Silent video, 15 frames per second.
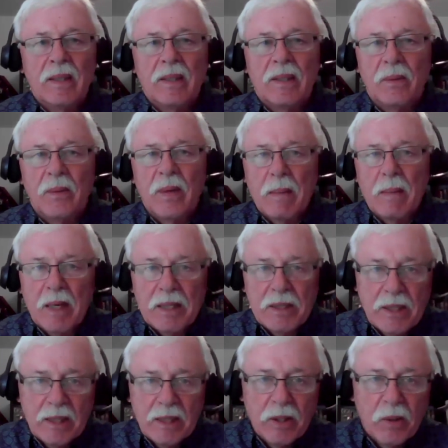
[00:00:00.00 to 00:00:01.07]
The rabbis
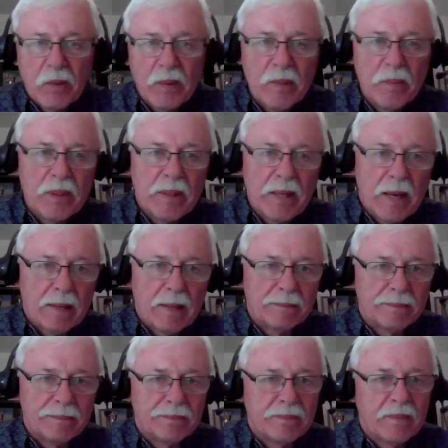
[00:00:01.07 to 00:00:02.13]
didn't agree with that.
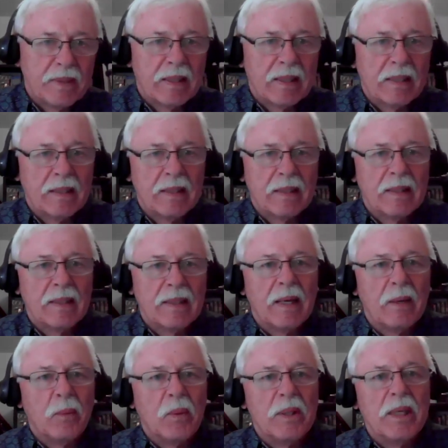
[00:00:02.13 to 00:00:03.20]

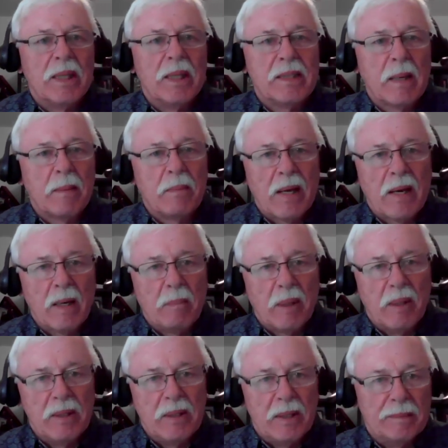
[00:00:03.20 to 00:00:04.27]
They wouldn't accept that
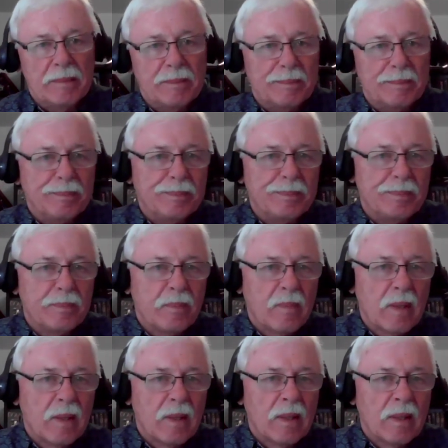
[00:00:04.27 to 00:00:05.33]
opinion.
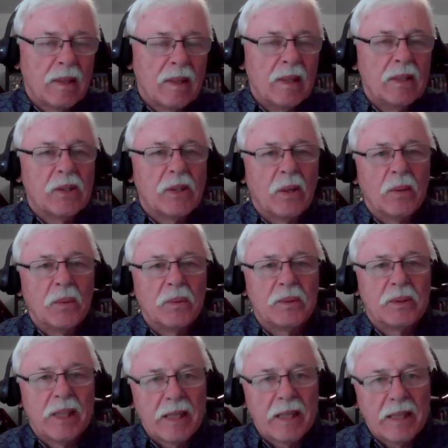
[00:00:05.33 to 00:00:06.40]
So
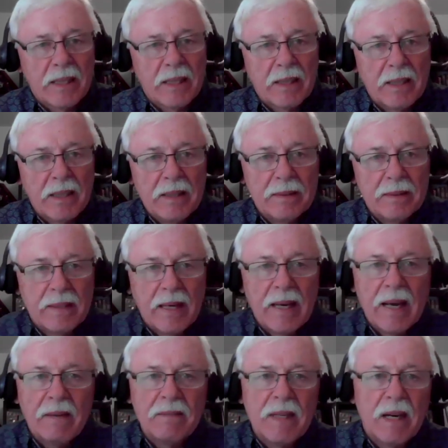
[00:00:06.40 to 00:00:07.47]
technically, they
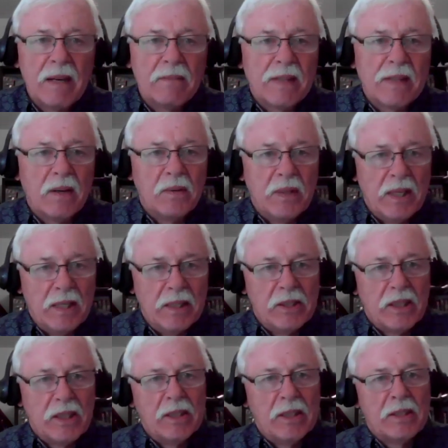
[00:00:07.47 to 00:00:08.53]
have not found the
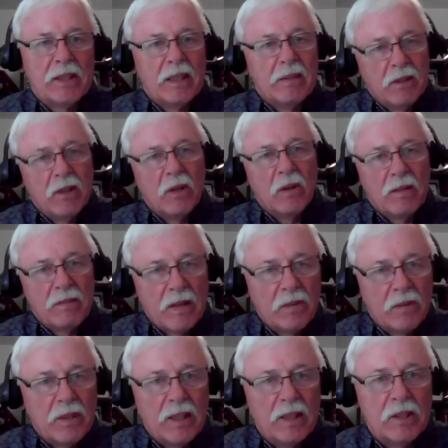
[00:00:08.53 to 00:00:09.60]
incense, even though they
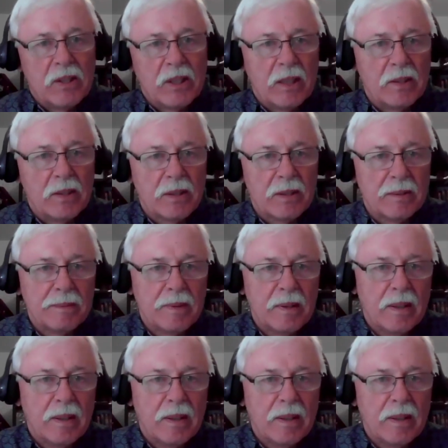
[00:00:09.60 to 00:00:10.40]
found the incense.